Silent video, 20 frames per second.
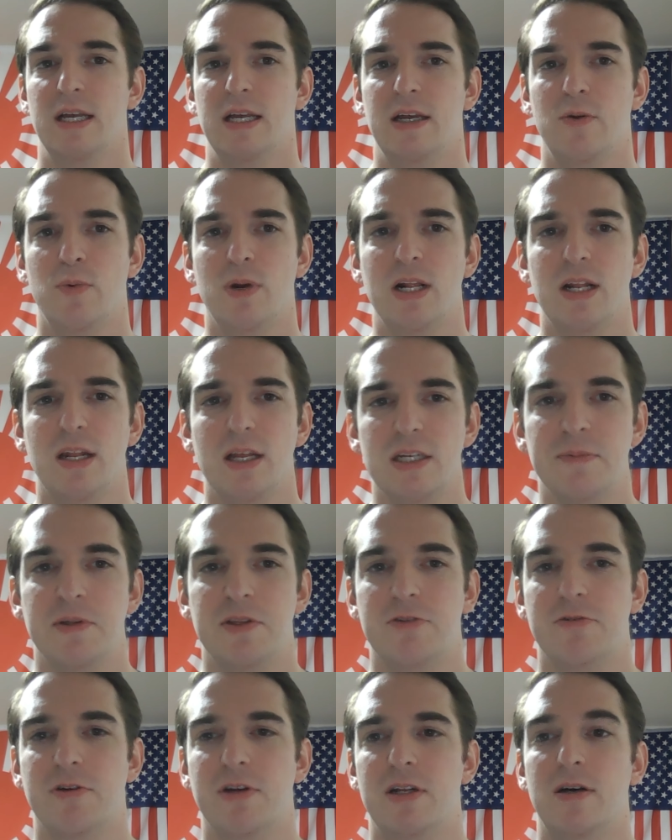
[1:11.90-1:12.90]
What I liked about
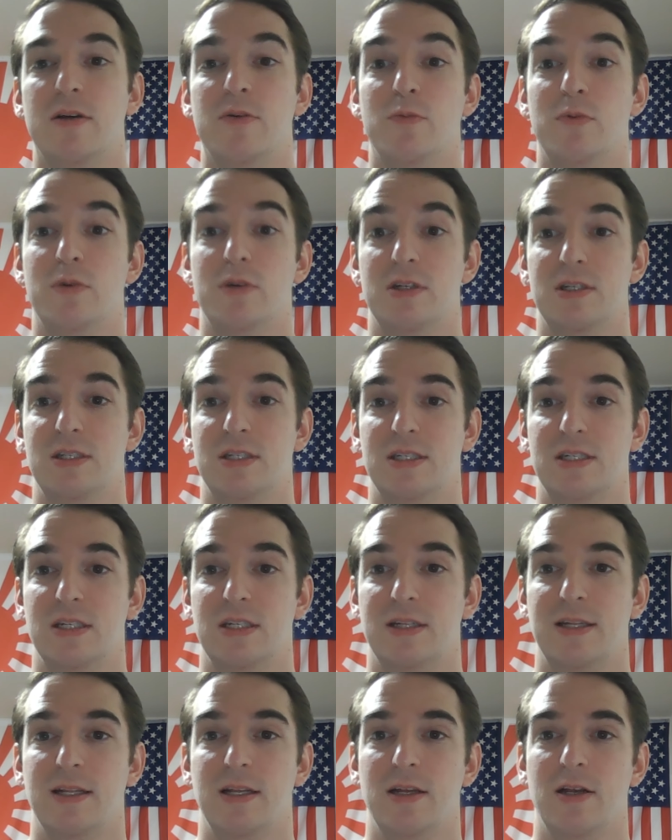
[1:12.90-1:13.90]
The Great Hunt was,
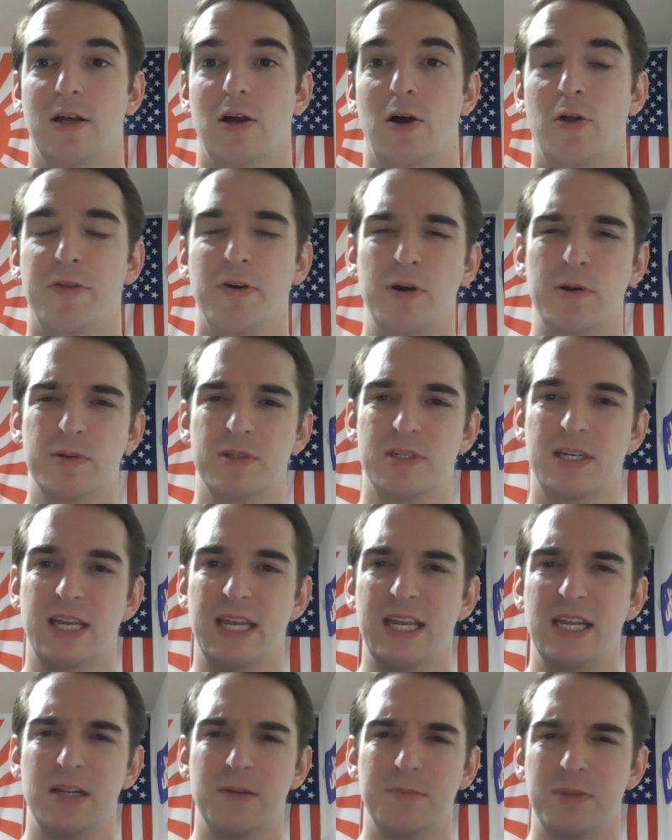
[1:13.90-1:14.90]
although it was an
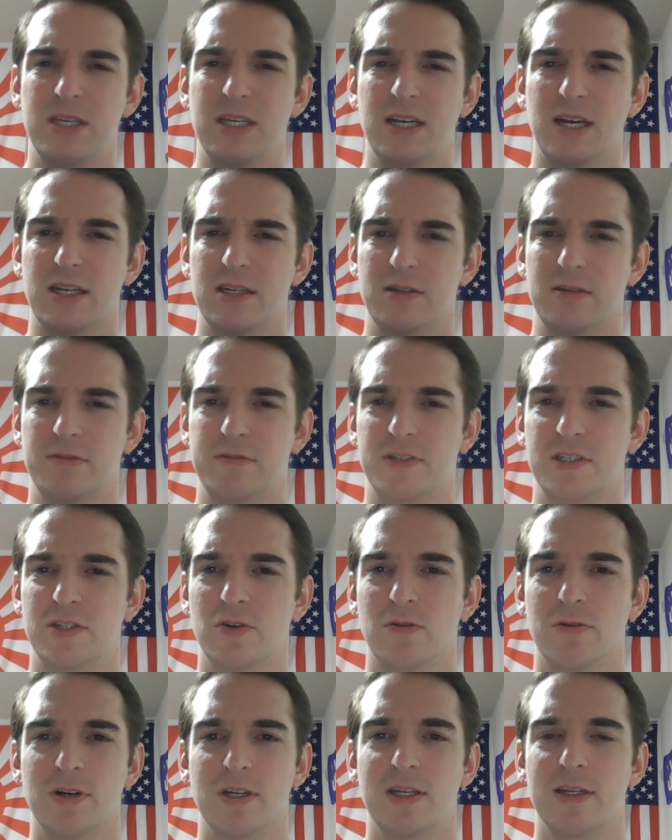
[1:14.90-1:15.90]
A to B kind of
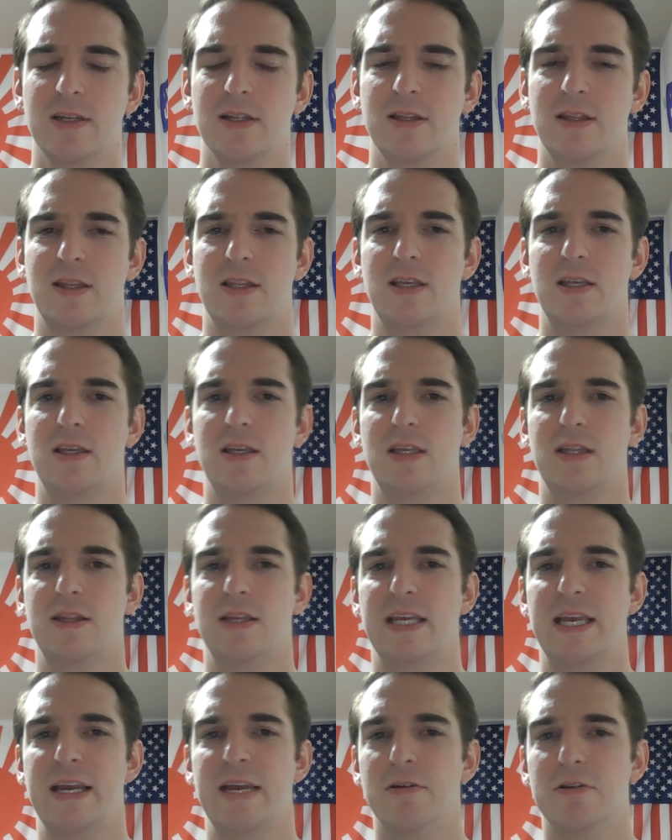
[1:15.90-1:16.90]
story, the
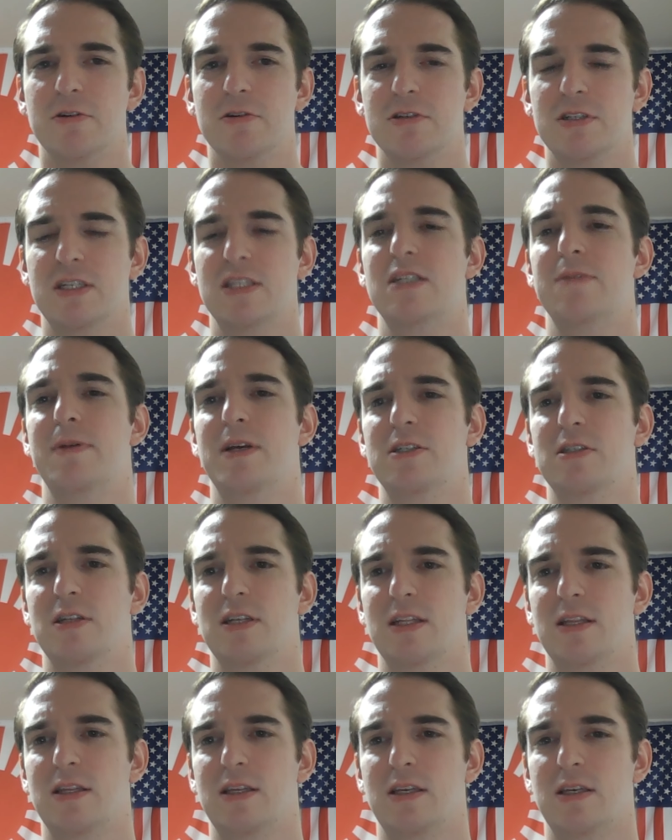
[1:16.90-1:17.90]
characters, and
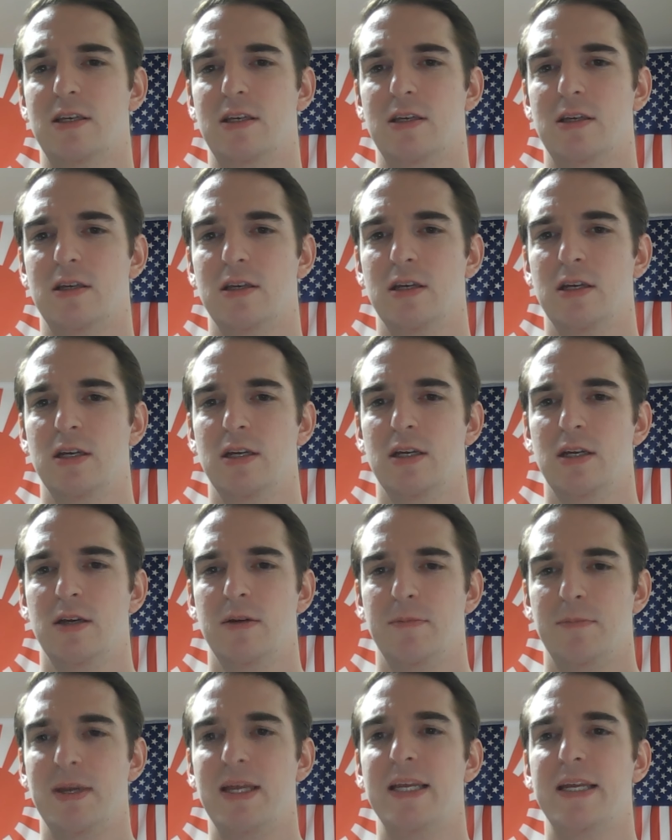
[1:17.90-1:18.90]
especially the
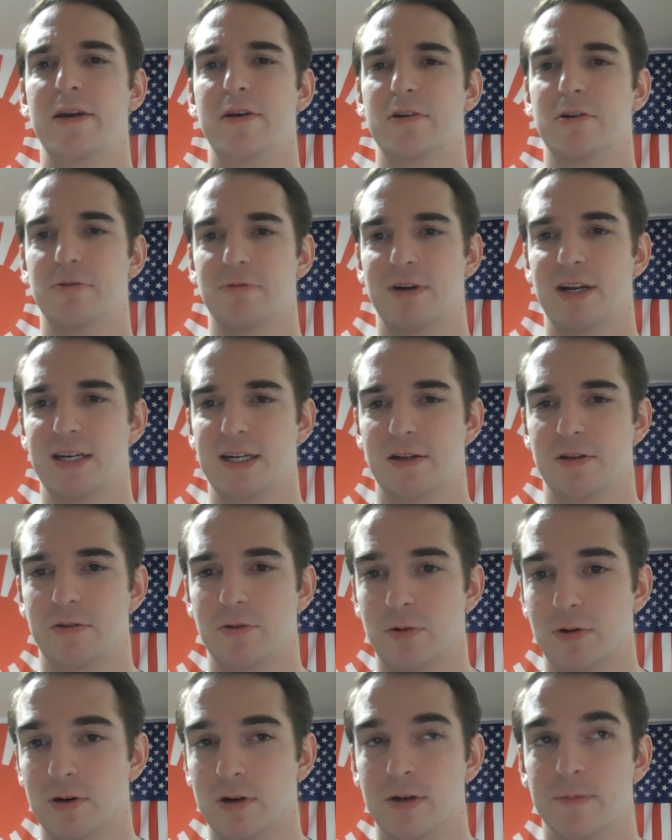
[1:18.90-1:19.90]
main character, Randall
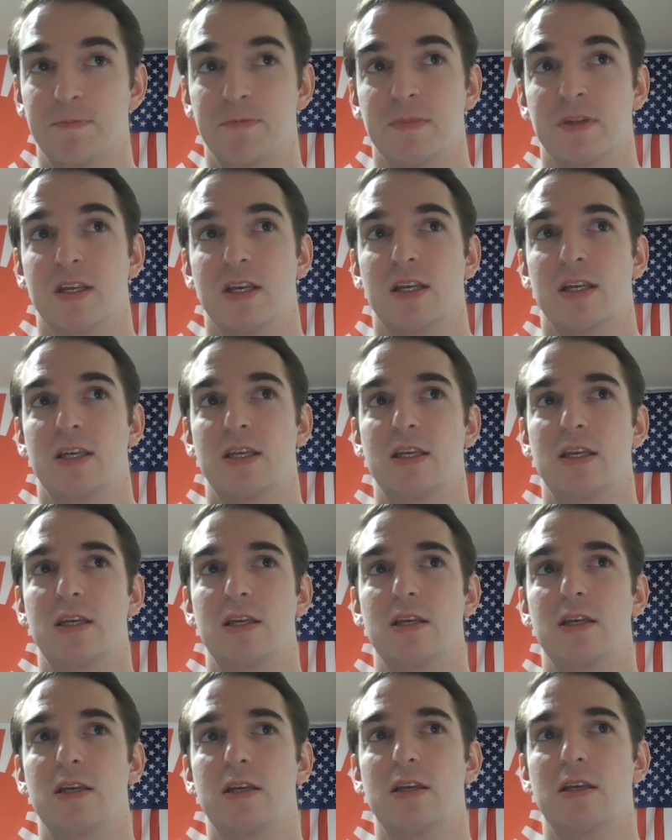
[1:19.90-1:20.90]
Thor,
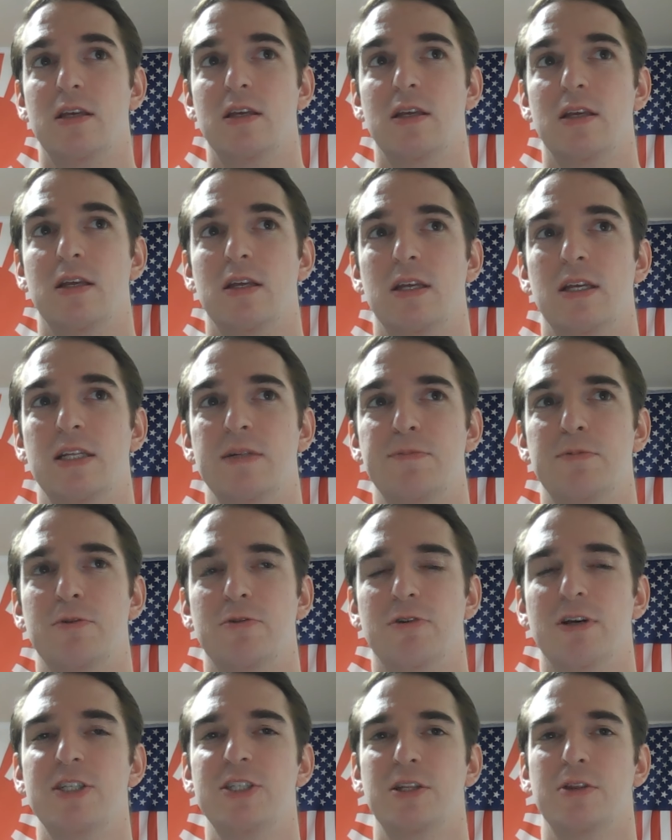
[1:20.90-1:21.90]
his
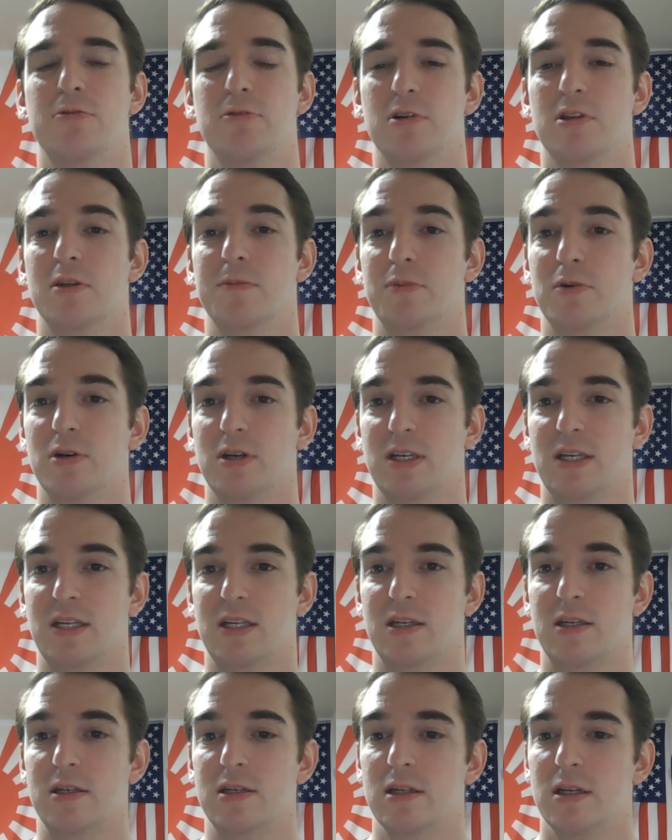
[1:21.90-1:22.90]
progression throughout the book
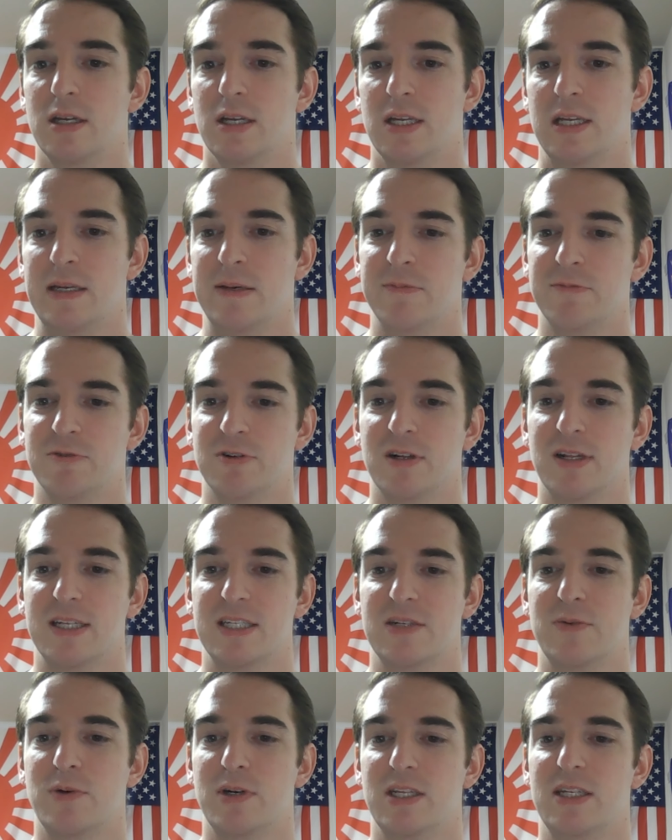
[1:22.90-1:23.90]
and him
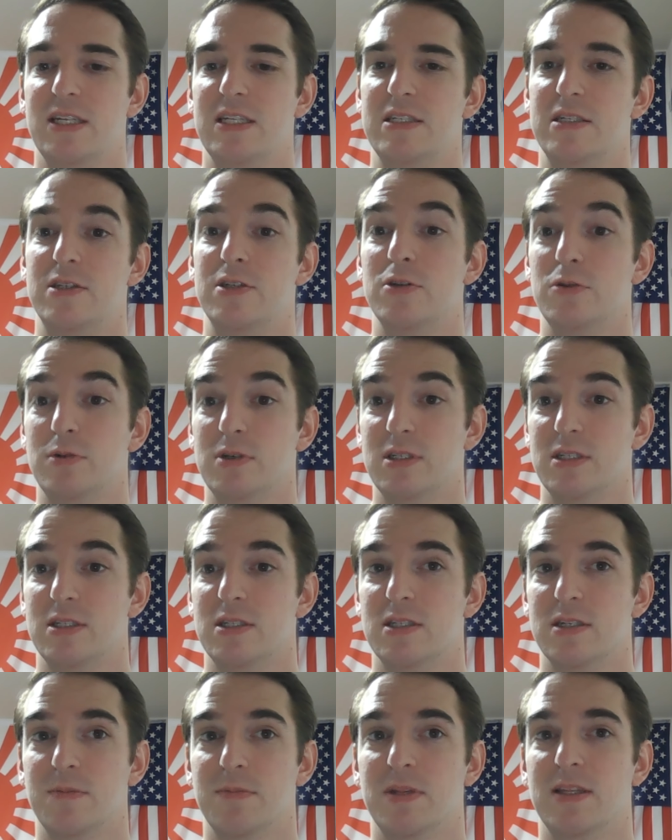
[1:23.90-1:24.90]
realizing what he needs to do is
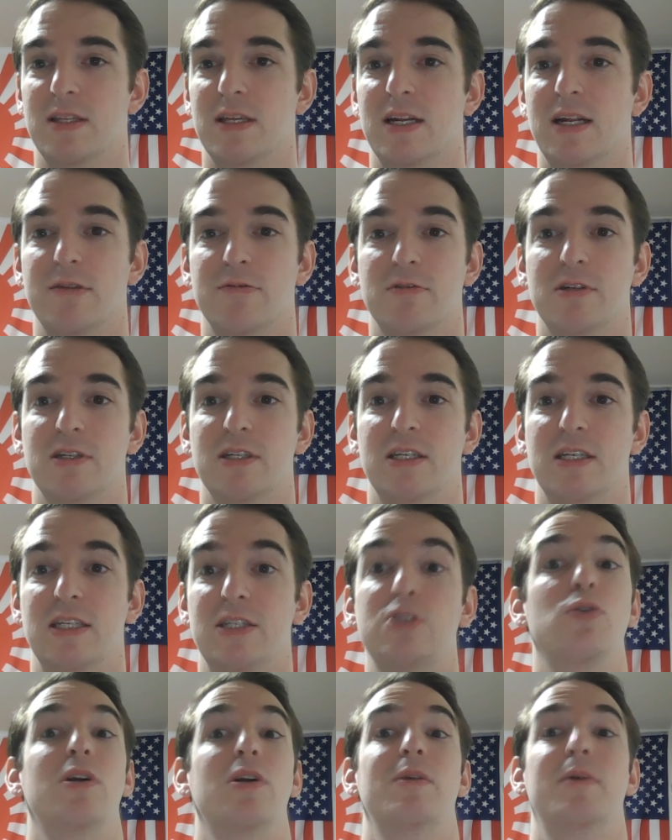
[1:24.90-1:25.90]
something that I really
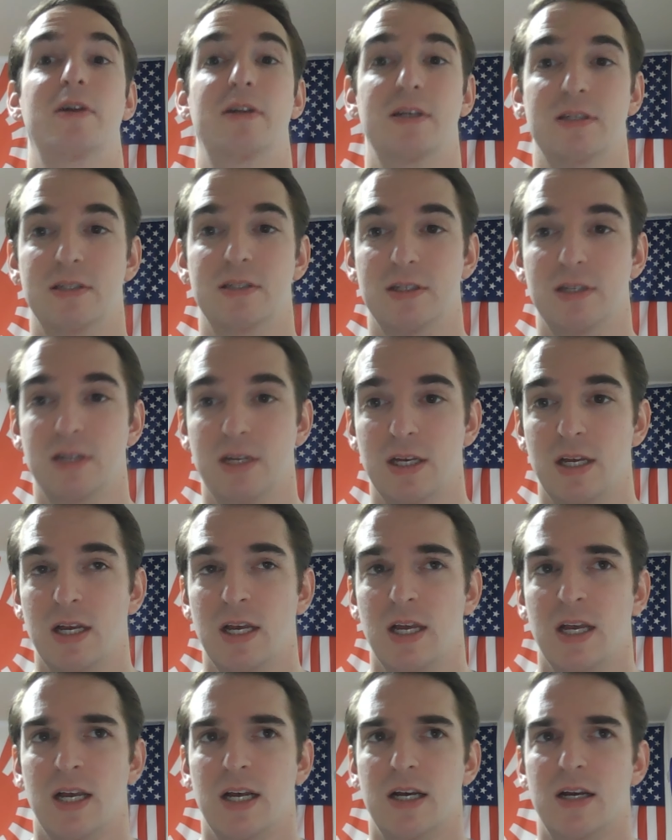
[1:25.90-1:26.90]
enjoyed about
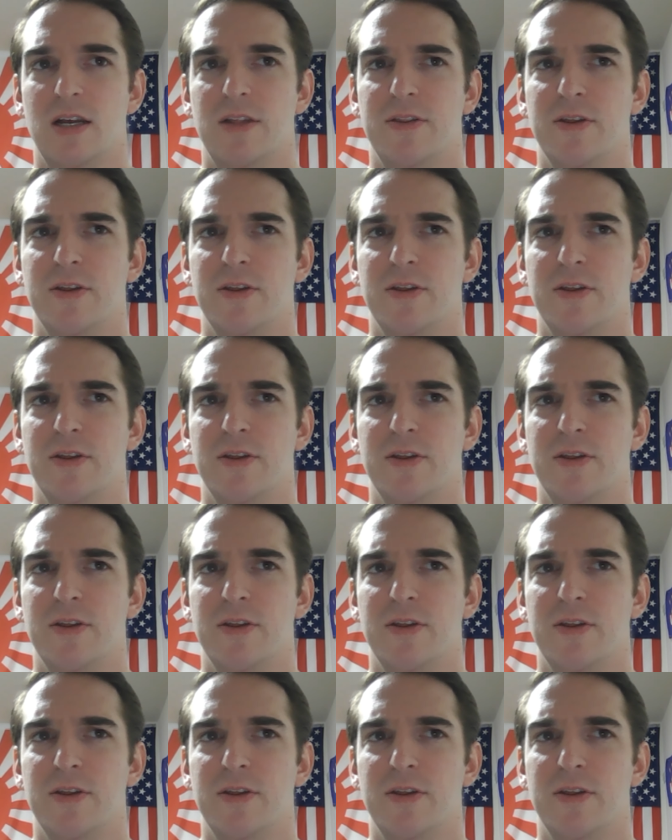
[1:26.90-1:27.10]
it.